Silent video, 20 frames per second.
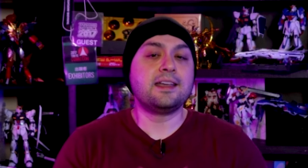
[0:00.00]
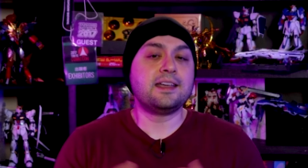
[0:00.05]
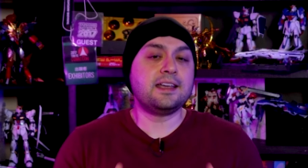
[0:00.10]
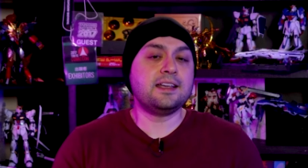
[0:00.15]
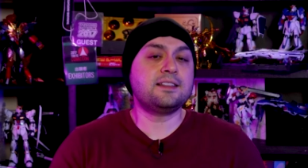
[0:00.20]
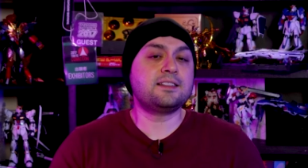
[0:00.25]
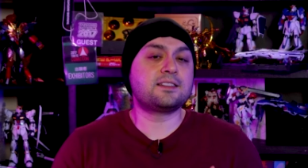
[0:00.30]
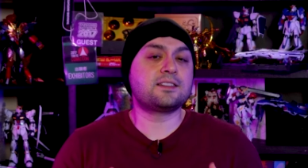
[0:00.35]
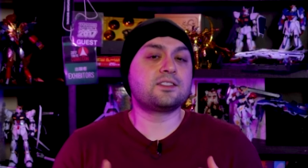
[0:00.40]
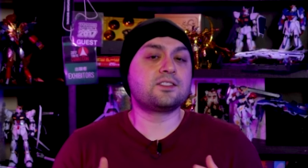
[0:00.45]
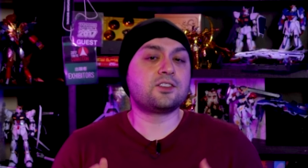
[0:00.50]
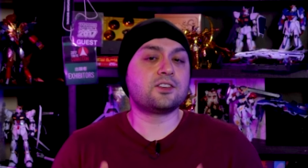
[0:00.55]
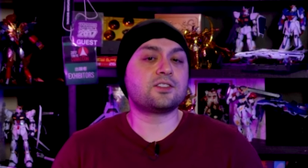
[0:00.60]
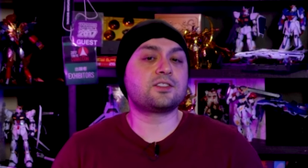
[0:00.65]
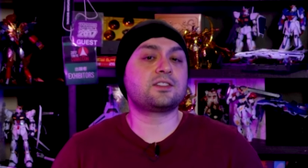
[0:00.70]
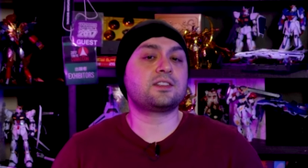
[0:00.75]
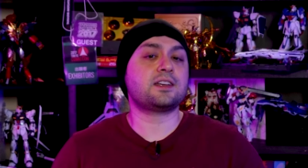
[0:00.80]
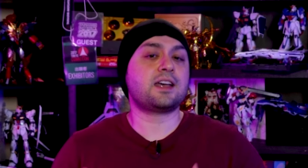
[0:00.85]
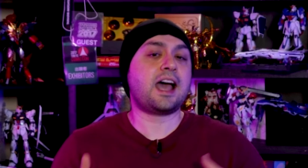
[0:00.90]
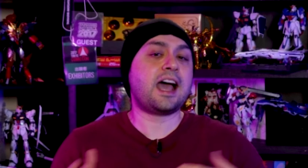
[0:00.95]
It's
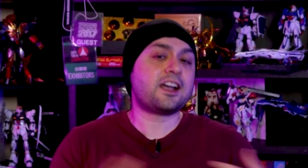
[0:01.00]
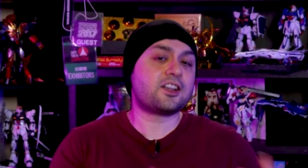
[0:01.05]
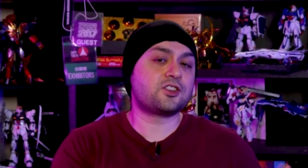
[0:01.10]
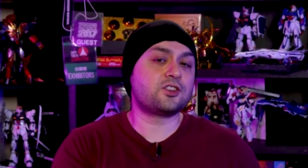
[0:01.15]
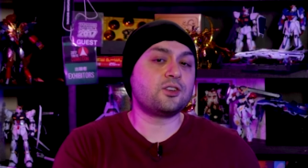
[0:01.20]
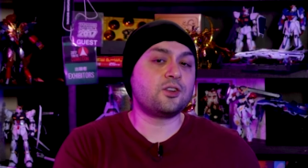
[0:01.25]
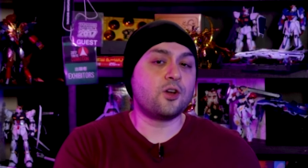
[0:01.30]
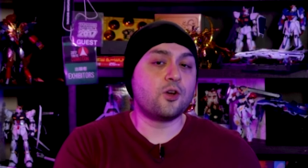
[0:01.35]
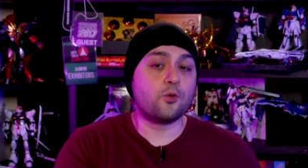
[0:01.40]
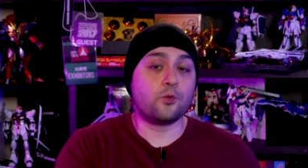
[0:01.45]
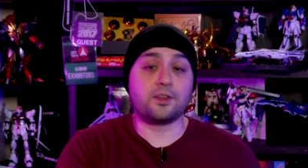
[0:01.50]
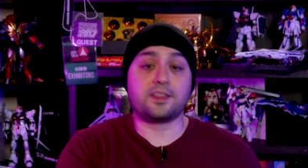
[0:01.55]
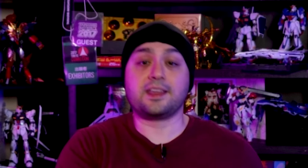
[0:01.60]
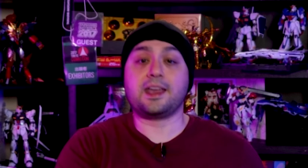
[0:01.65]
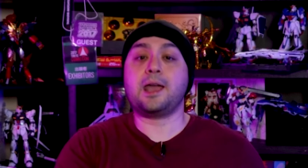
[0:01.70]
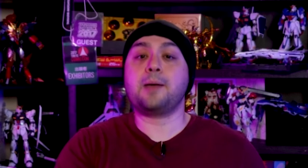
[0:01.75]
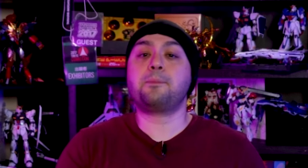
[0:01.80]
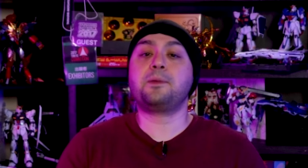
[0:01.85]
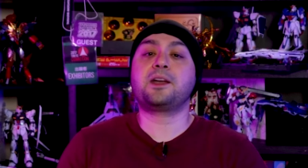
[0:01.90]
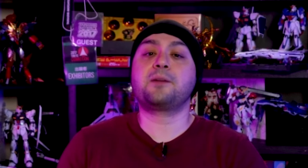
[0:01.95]
just action with
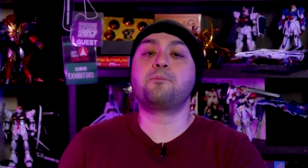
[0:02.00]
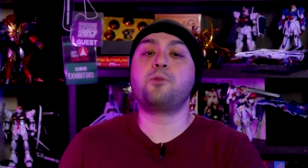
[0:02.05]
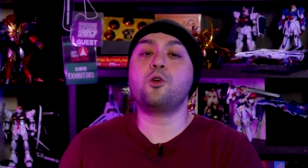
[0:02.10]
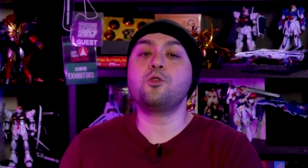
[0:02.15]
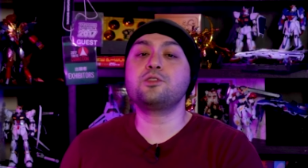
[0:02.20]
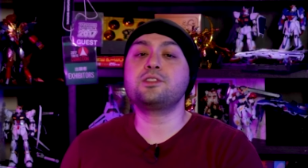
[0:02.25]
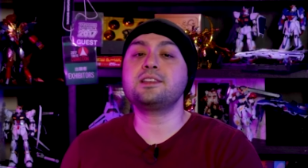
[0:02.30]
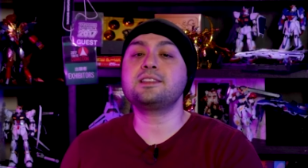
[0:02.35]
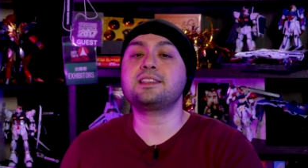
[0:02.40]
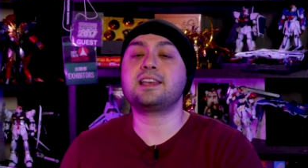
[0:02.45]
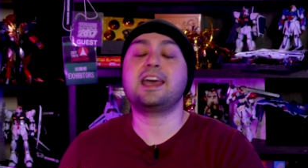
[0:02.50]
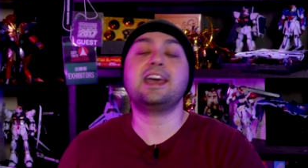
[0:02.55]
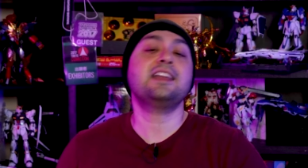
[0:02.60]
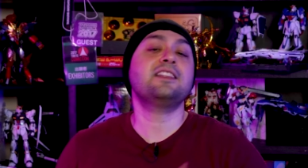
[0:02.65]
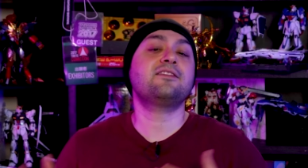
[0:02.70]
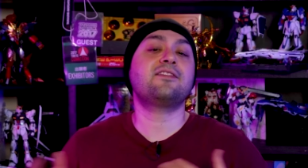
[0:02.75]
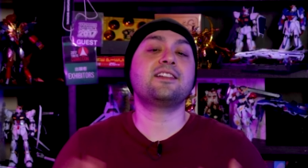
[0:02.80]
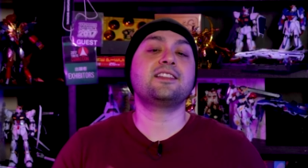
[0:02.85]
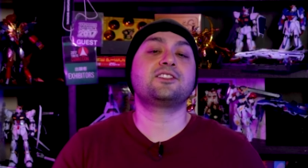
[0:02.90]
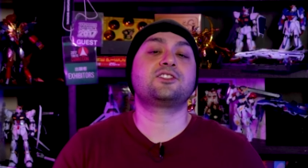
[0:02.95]
epic poses
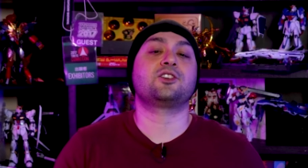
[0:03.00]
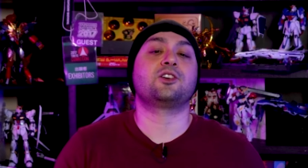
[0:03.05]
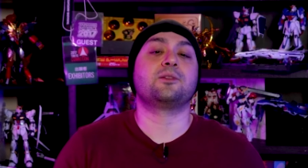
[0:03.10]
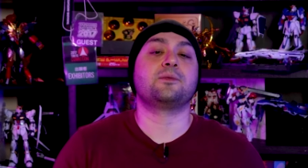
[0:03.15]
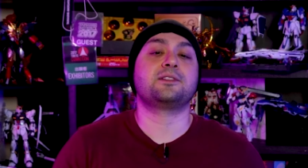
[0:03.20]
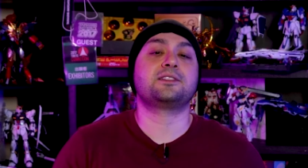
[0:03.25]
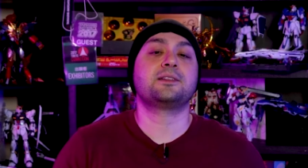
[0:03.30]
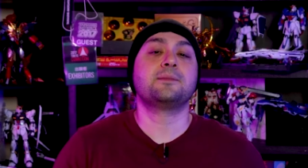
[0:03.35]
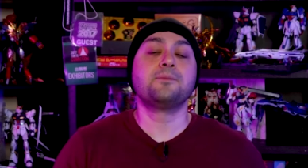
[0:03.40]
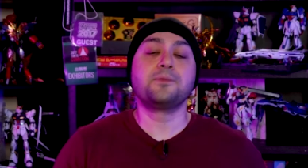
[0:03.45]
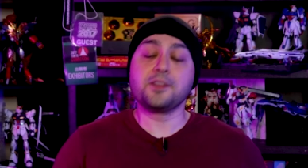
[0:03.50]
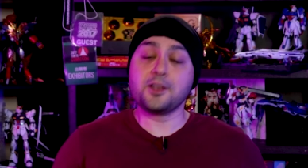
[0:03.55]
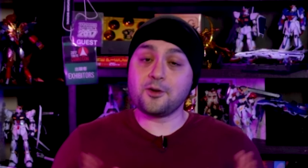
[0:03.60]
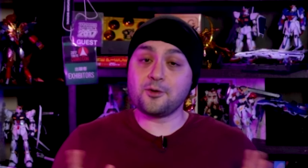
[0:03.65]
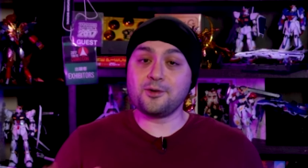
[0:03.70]
and fan service,